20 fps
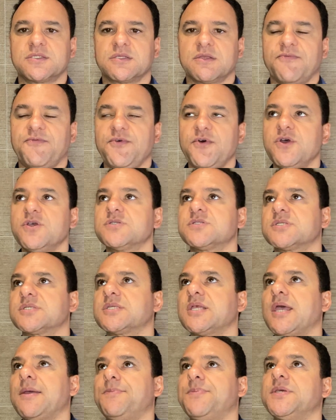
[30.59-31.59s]
The first
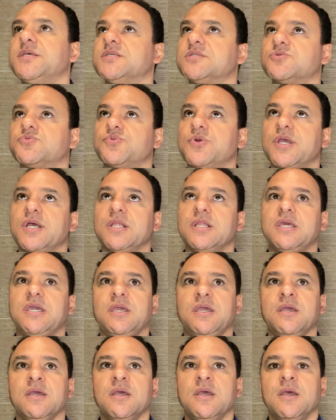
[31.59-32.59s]
step is
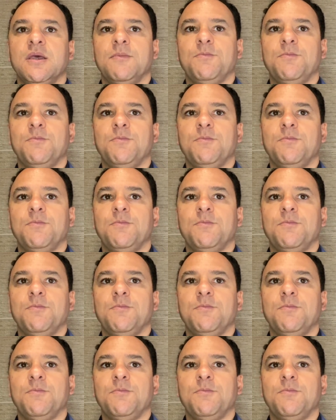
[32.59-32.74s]
really